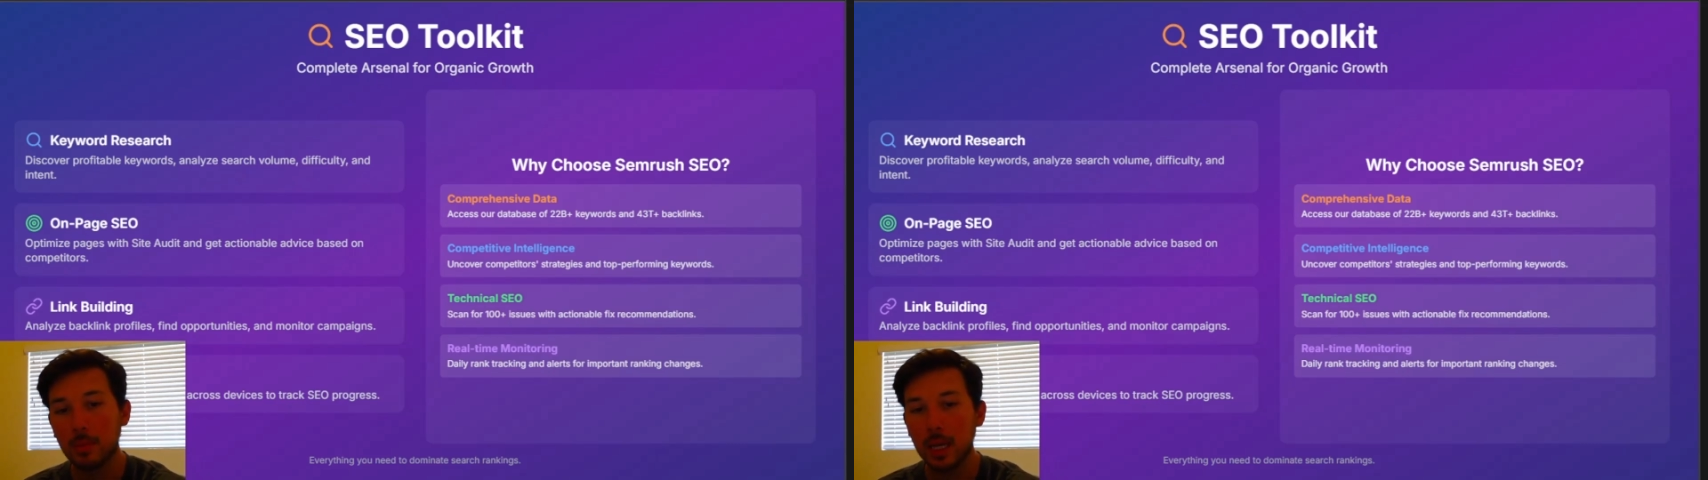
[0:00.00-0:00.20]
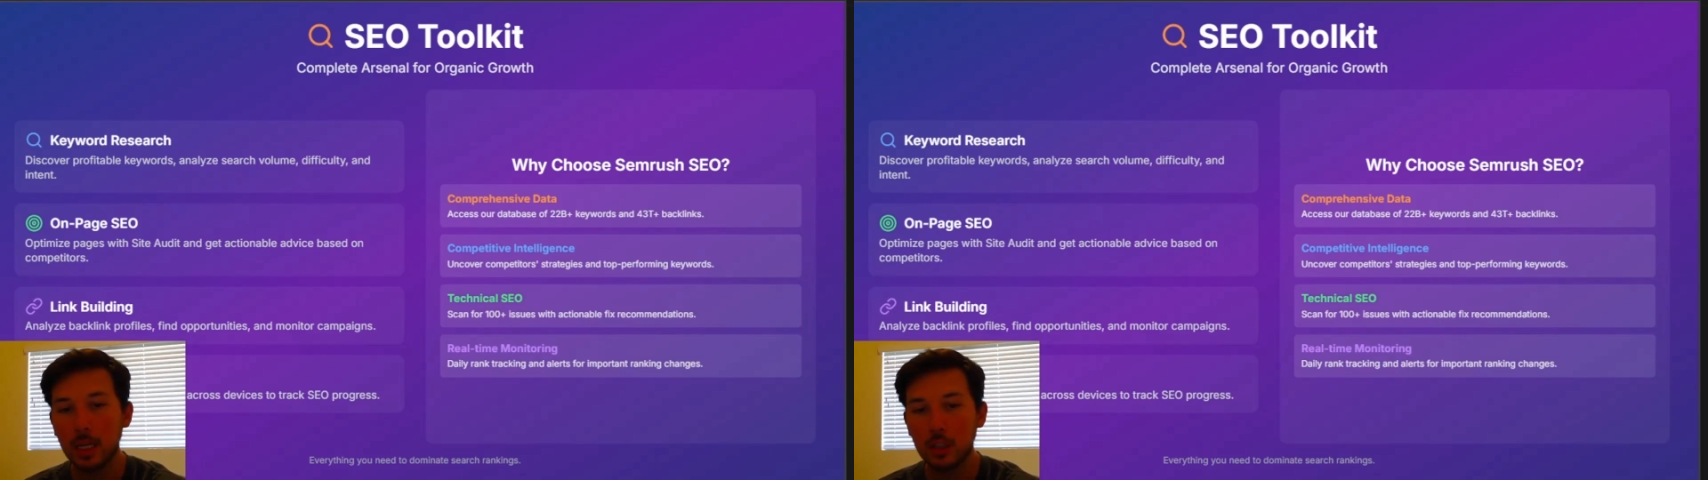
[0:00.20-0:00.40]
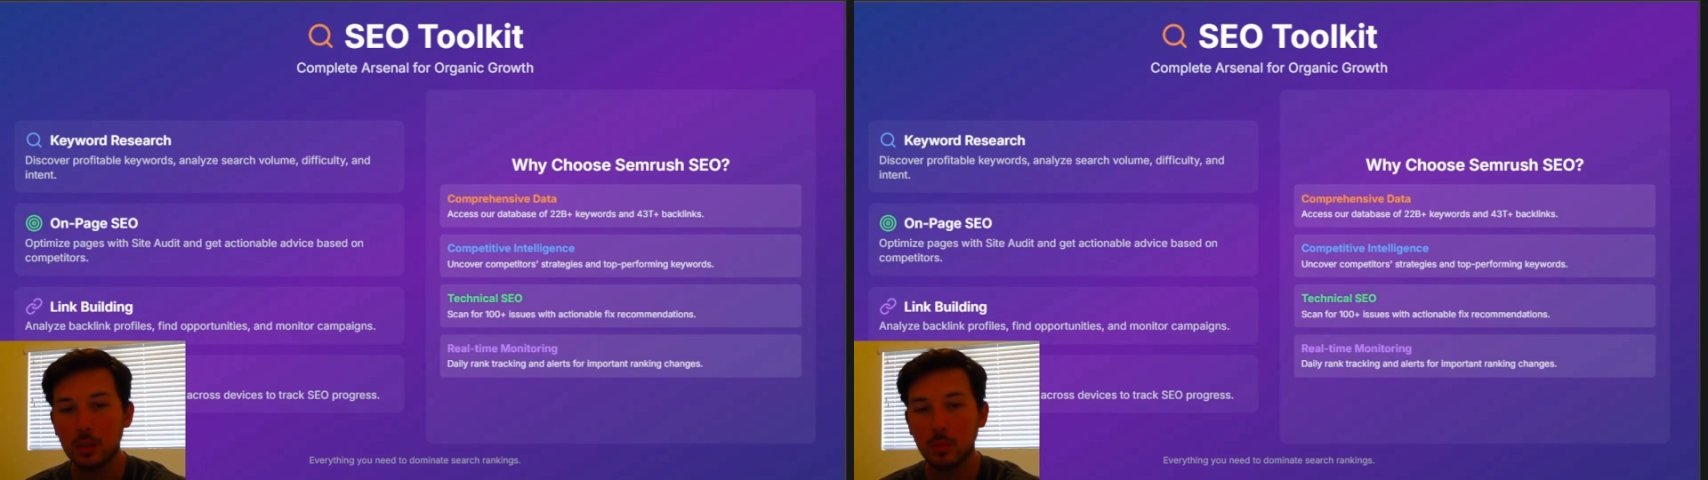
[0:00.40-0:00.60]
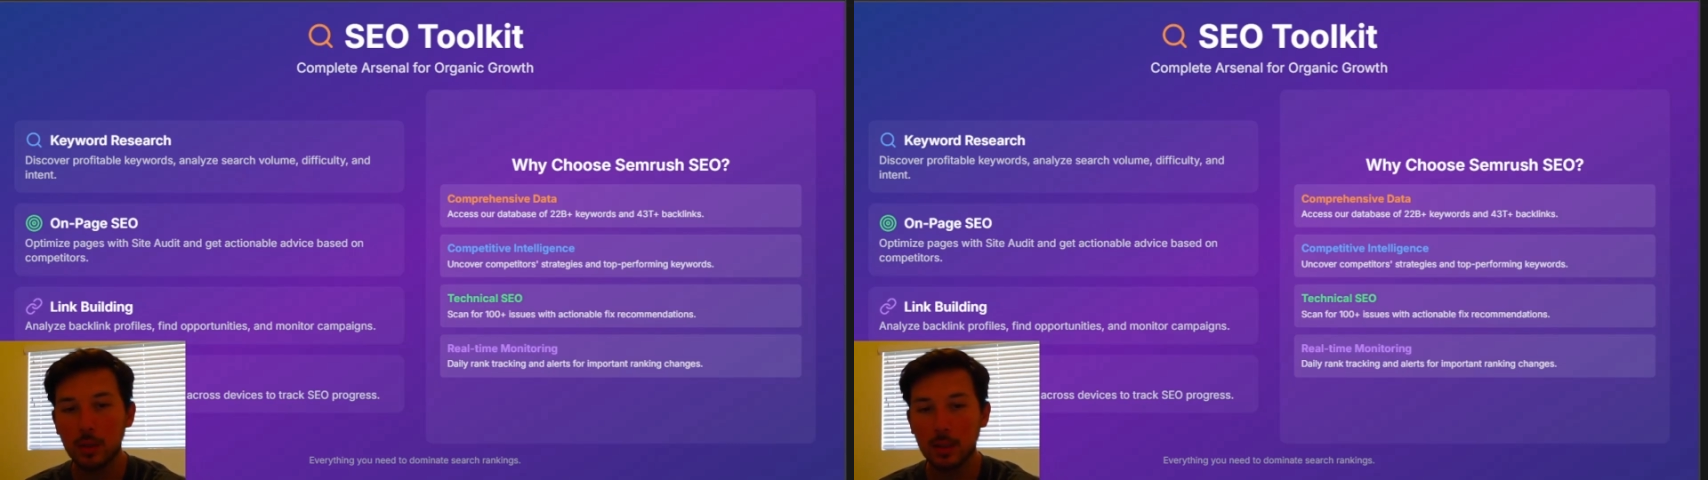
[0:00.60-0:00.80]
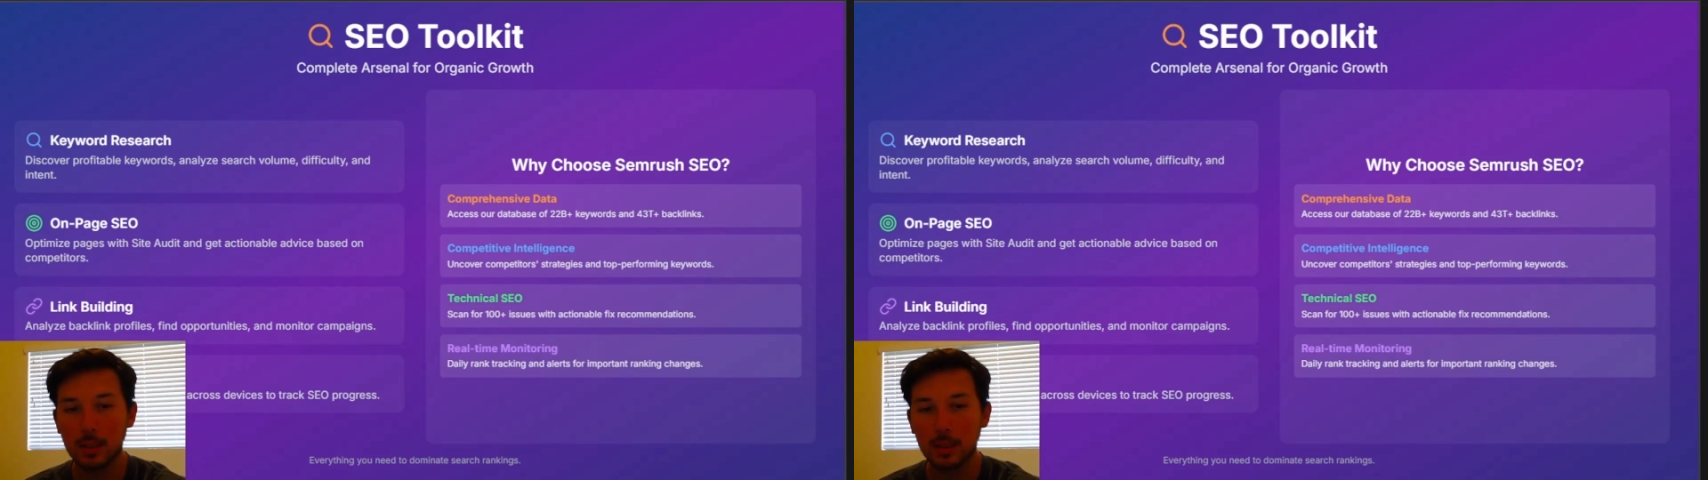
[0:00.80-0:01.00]
pages
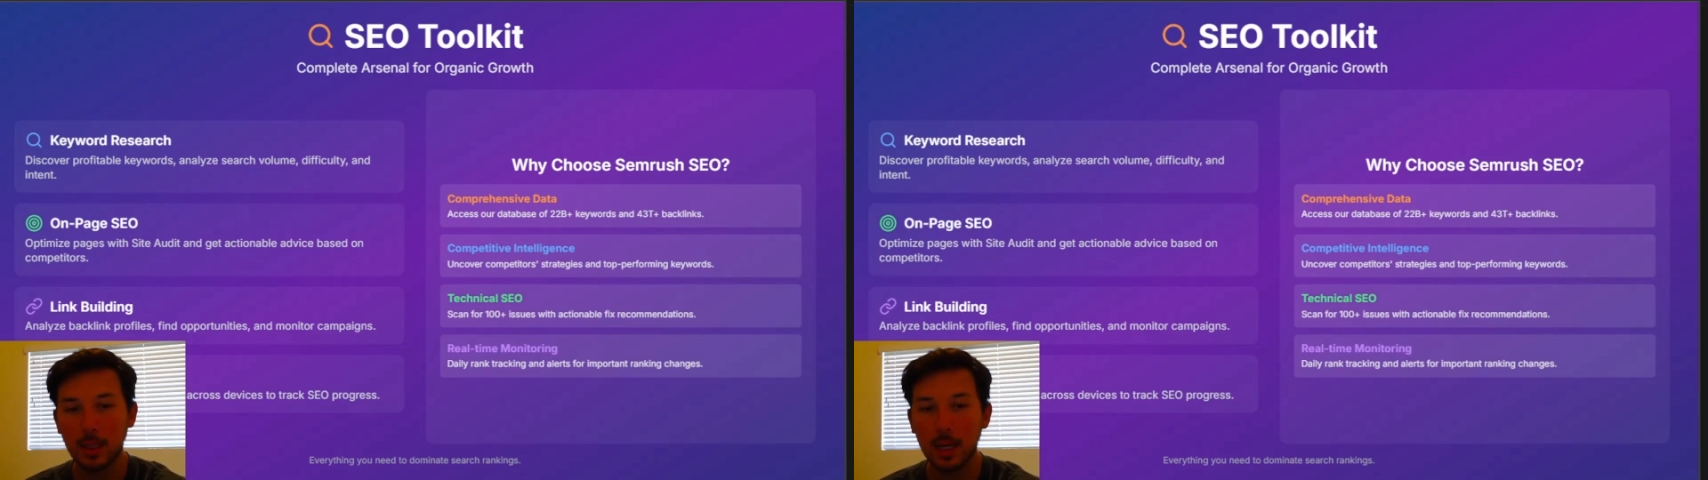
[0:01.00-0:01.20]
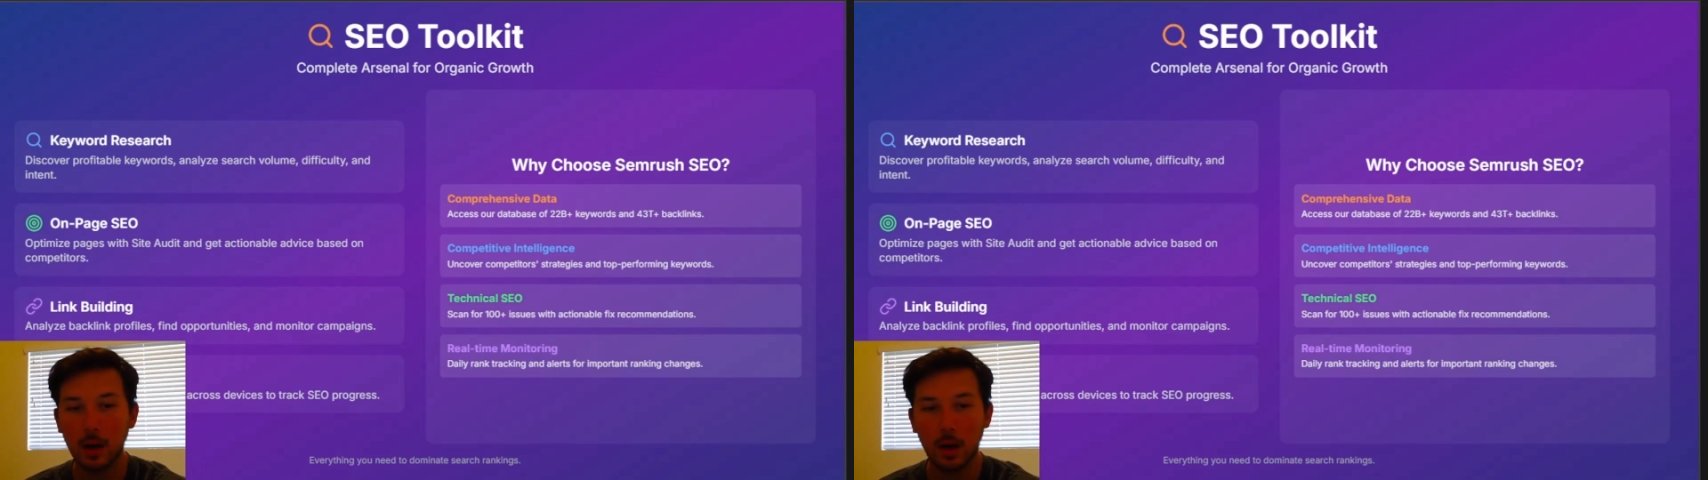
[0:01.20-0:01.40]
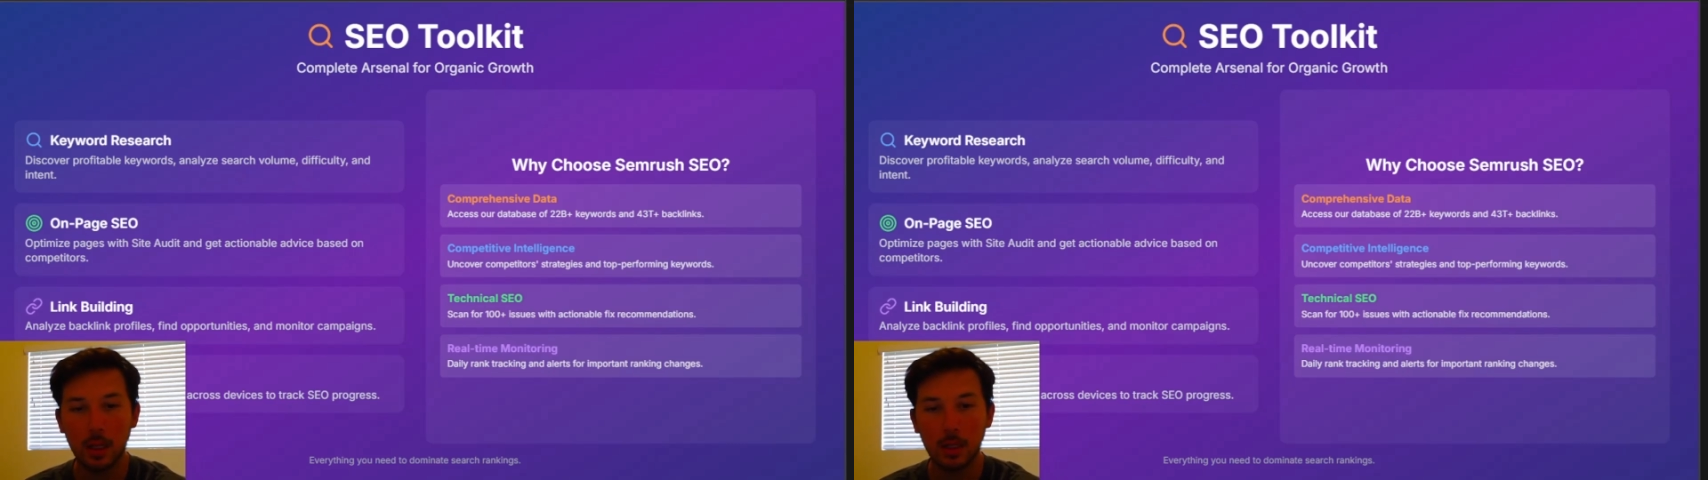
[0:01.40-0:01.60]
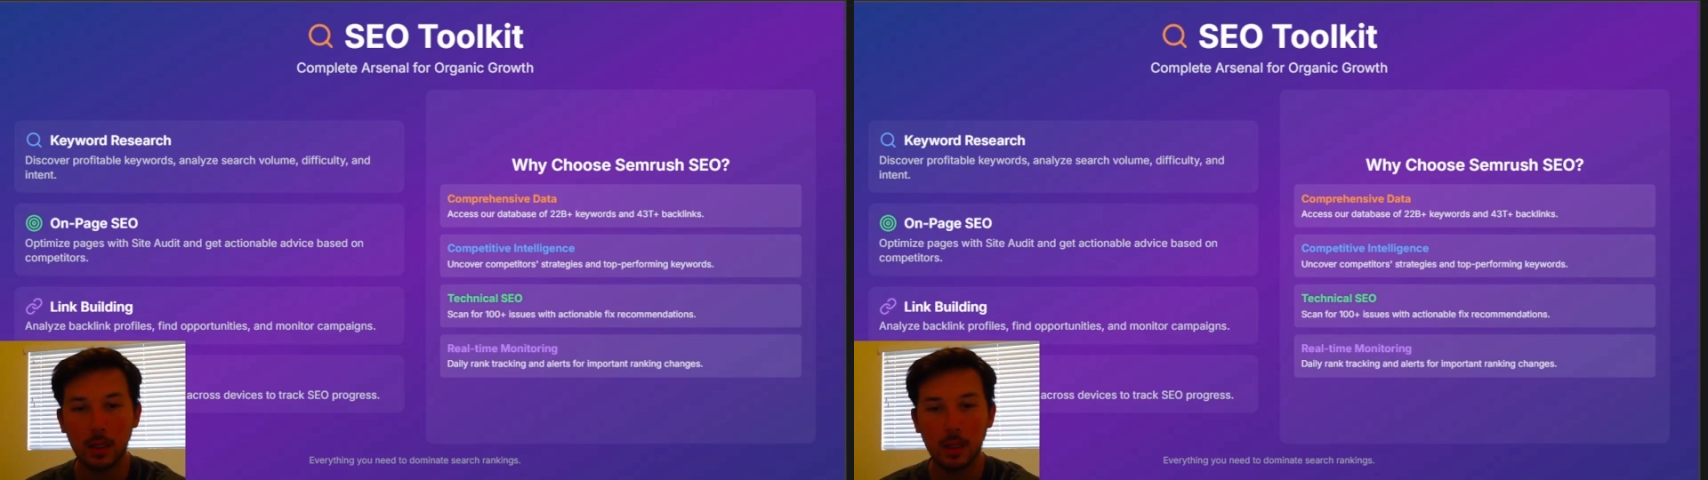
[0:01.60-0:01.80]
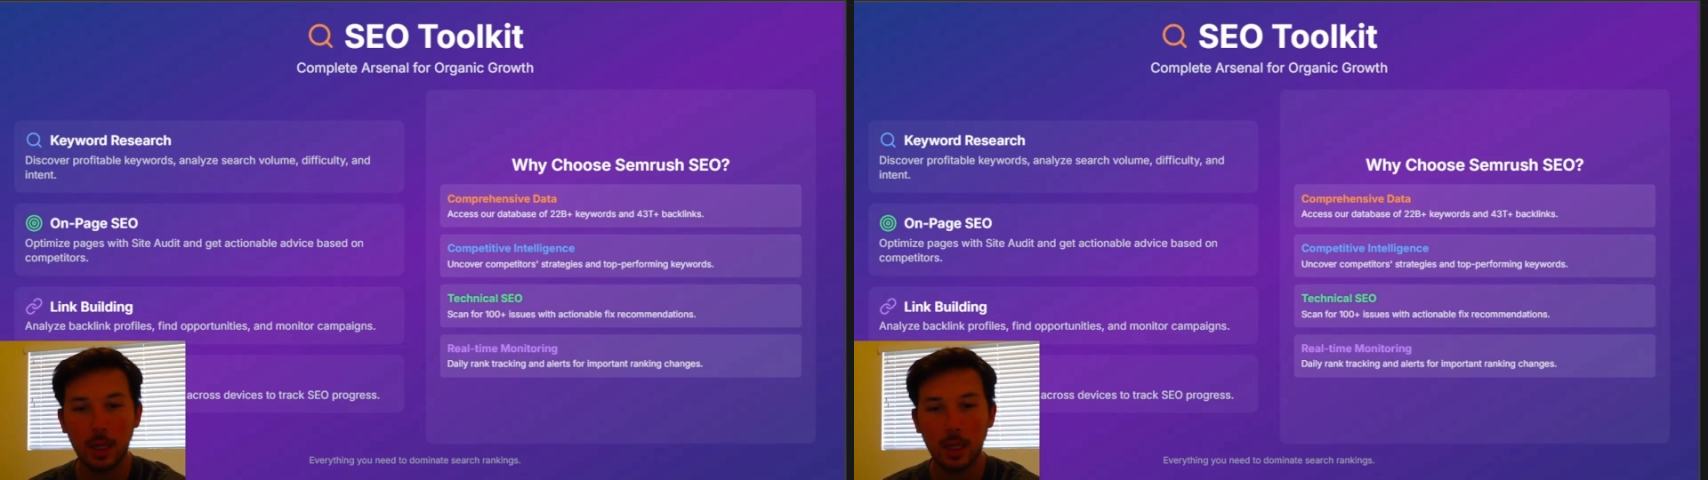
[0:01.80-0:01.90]
with its site audit,